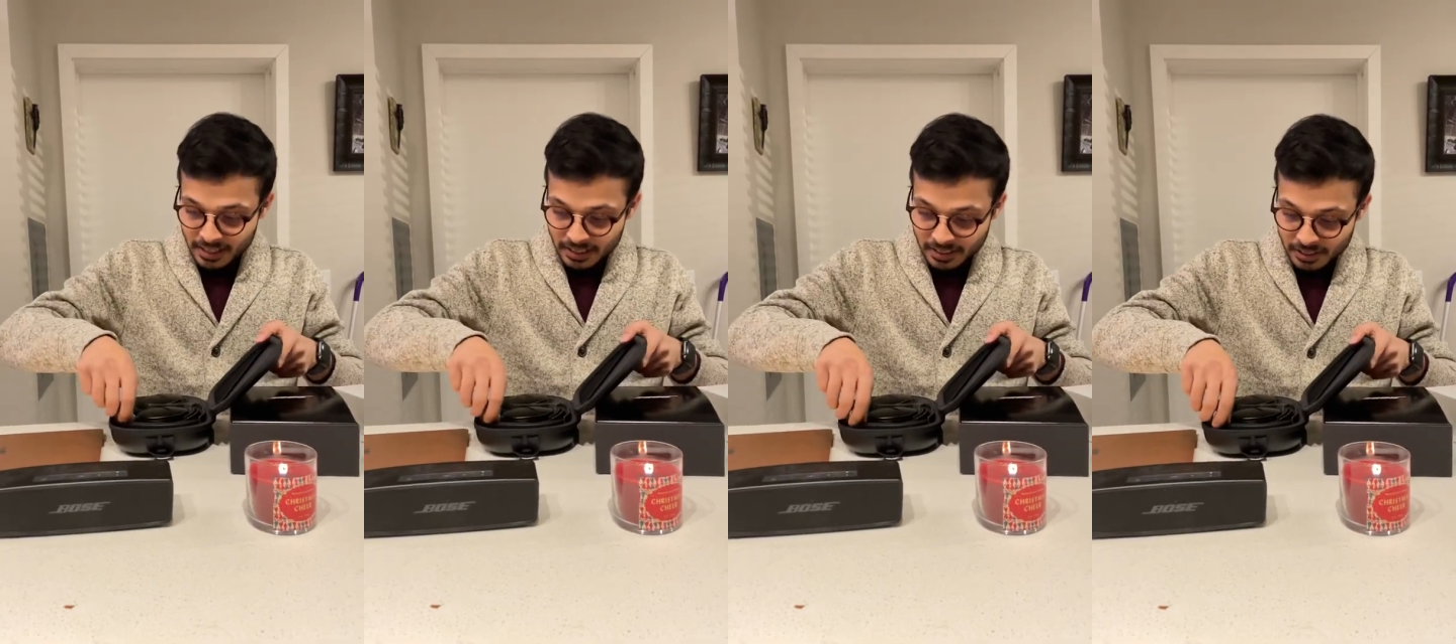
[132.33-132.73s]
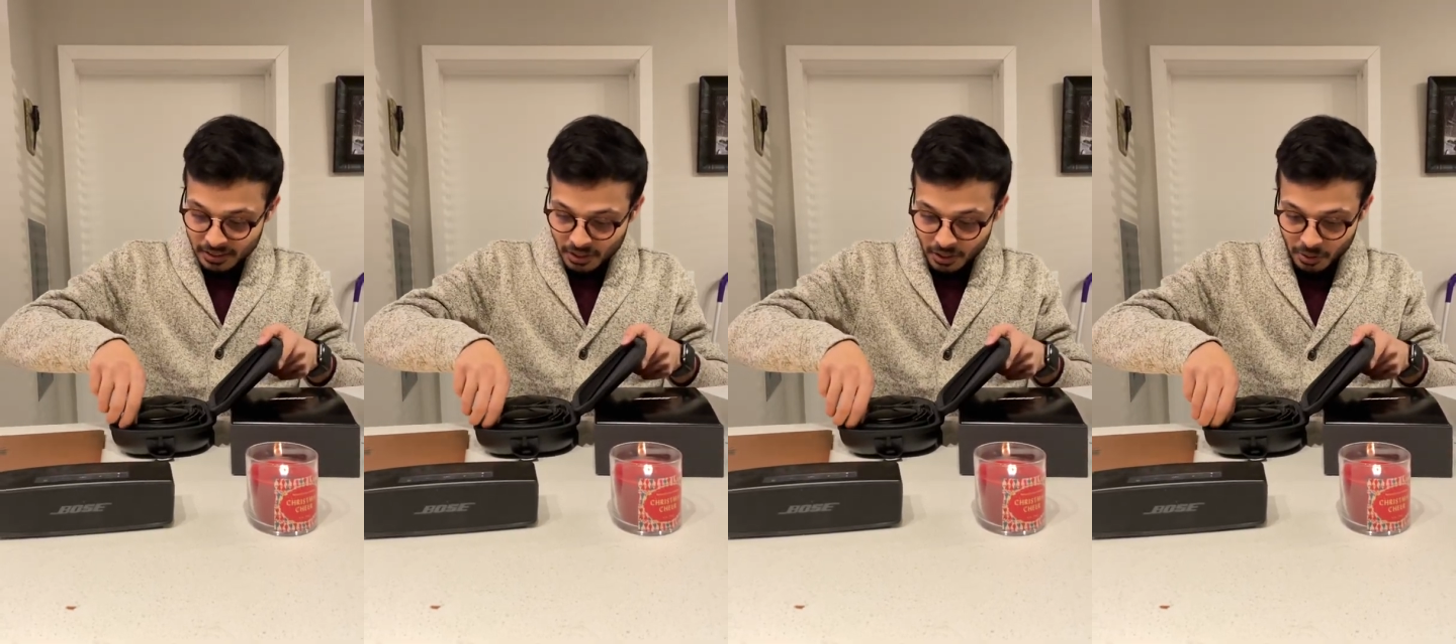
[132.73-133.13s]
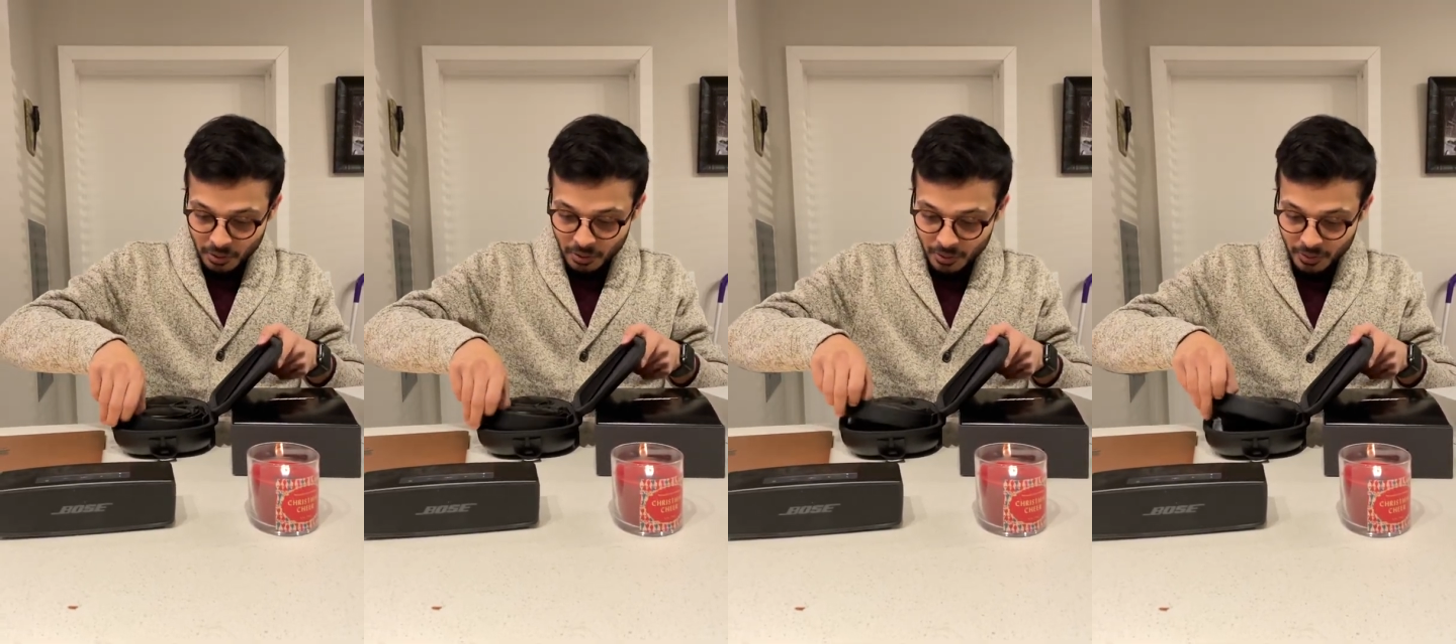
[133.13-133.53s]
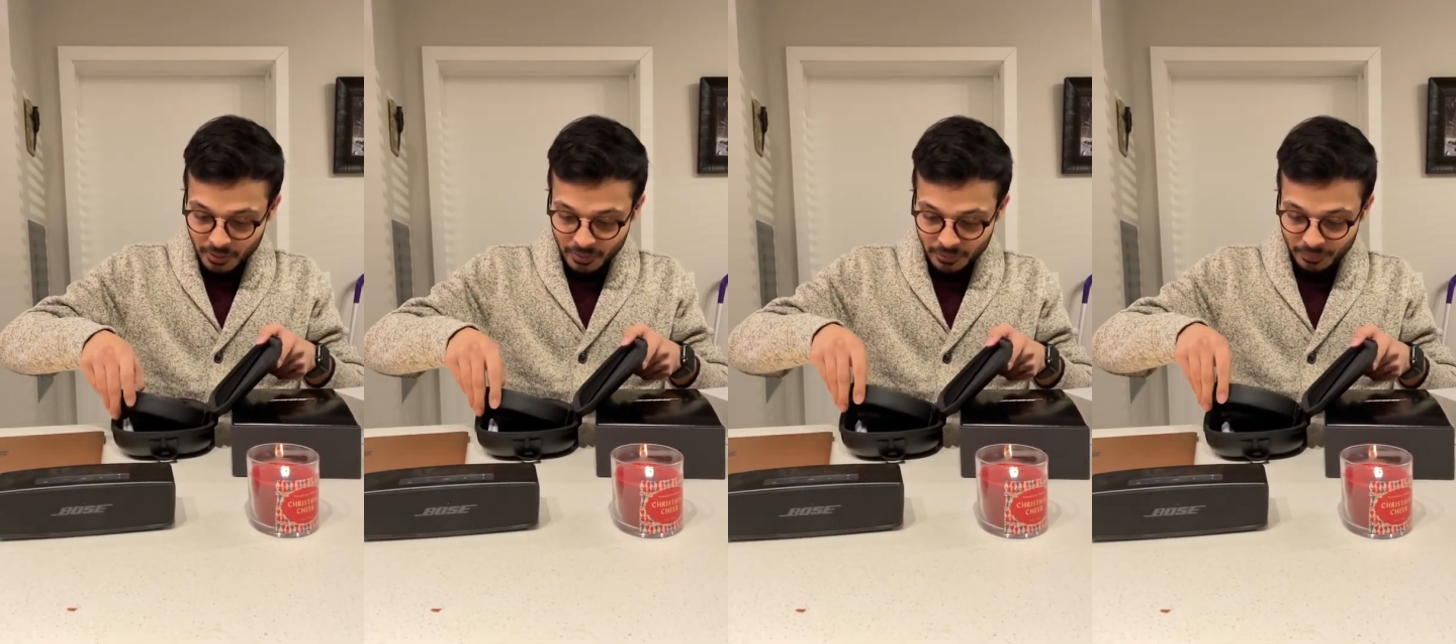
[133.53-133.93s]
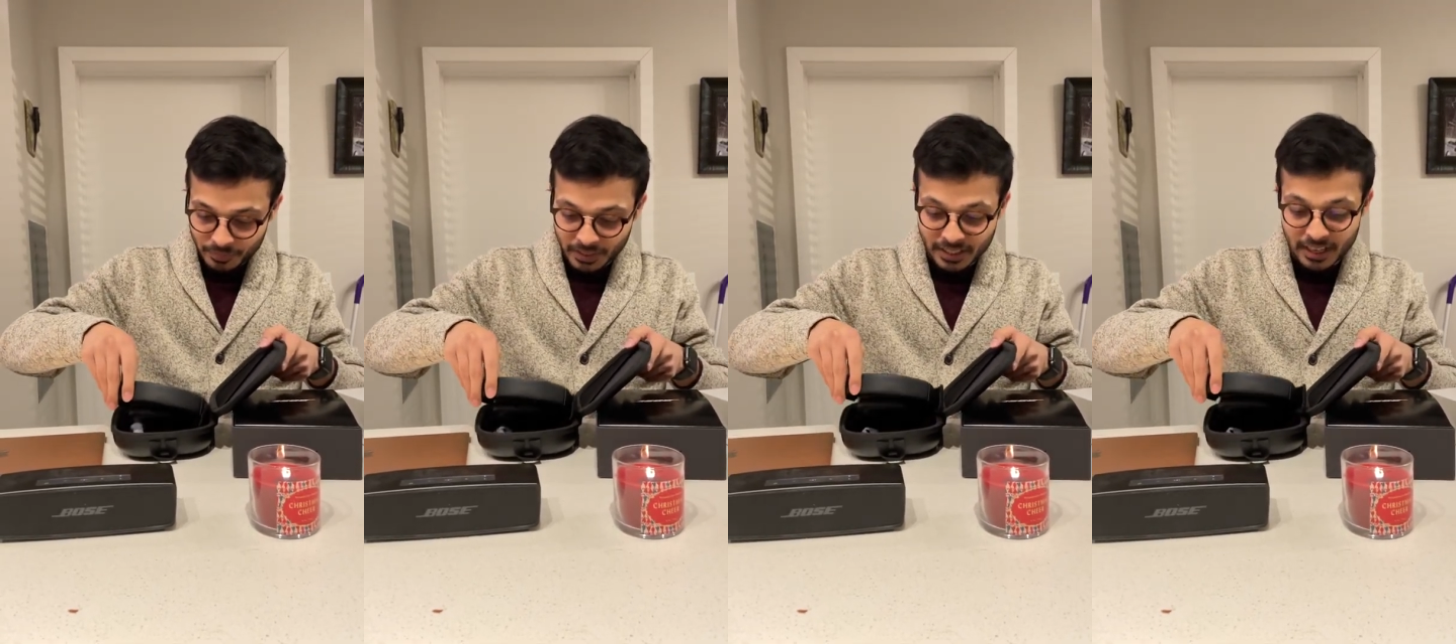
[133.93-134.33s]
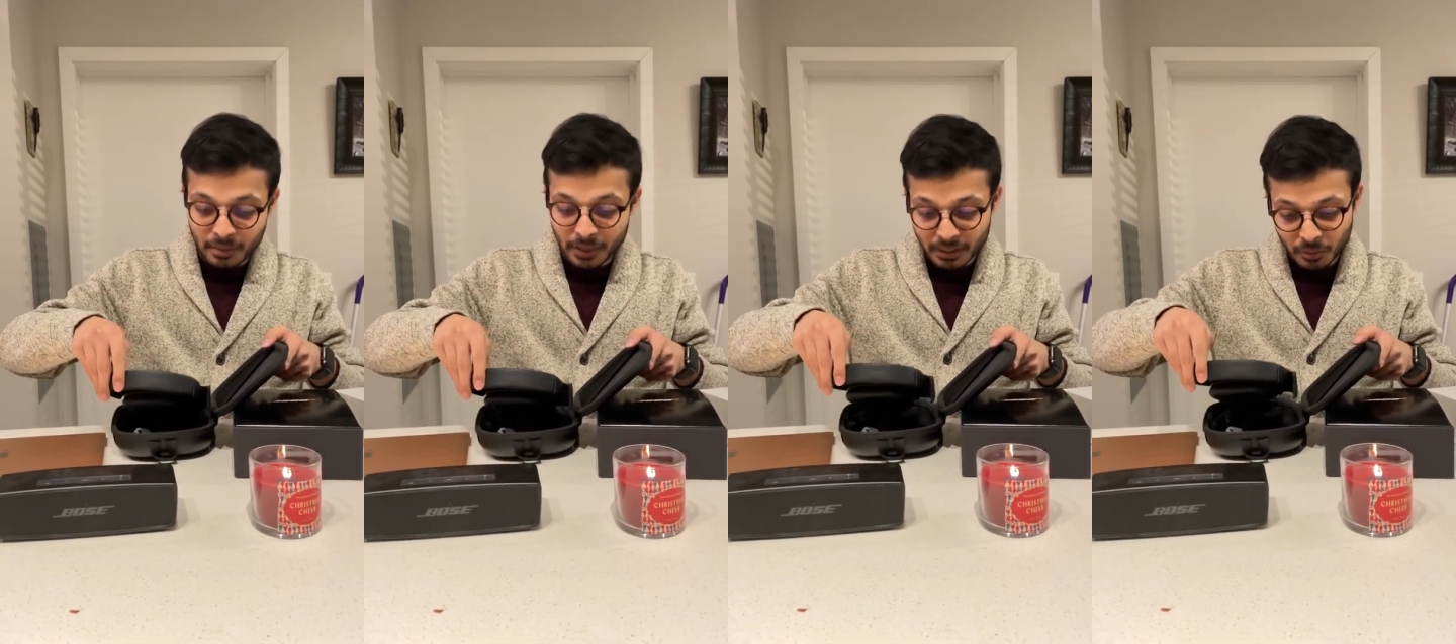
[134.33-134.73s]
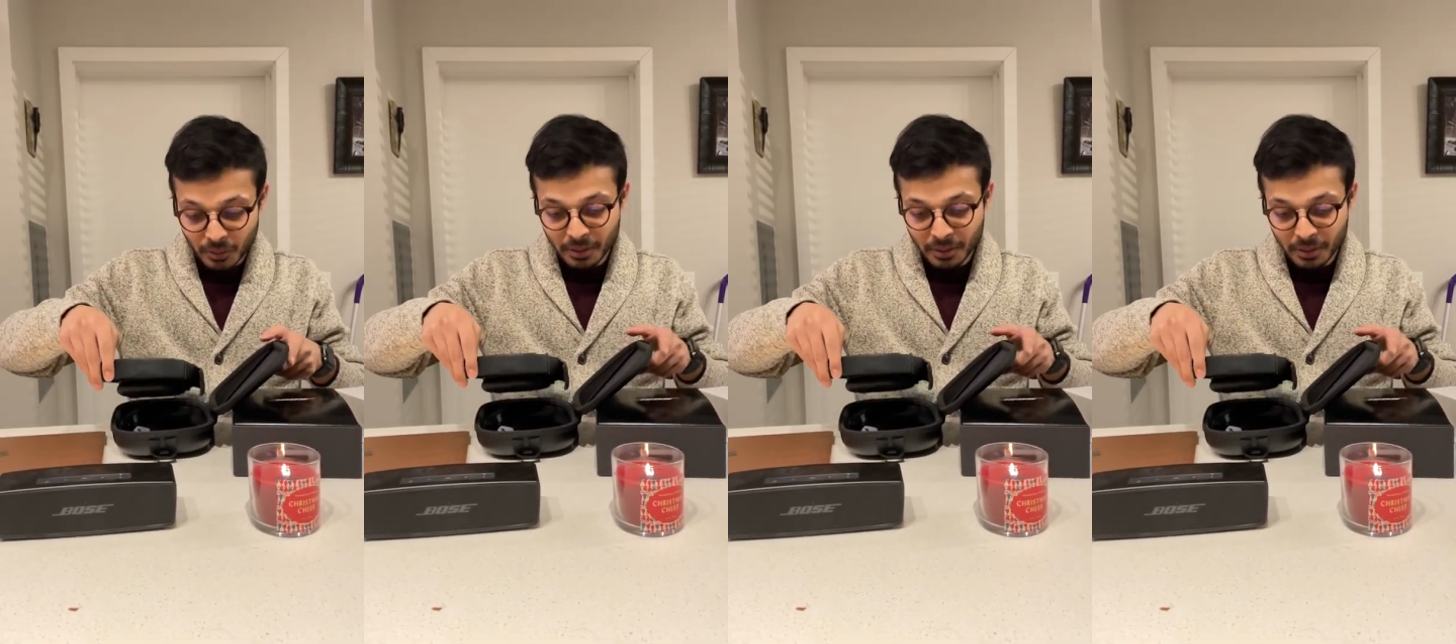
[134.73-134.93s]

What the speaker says: So these are, by the way,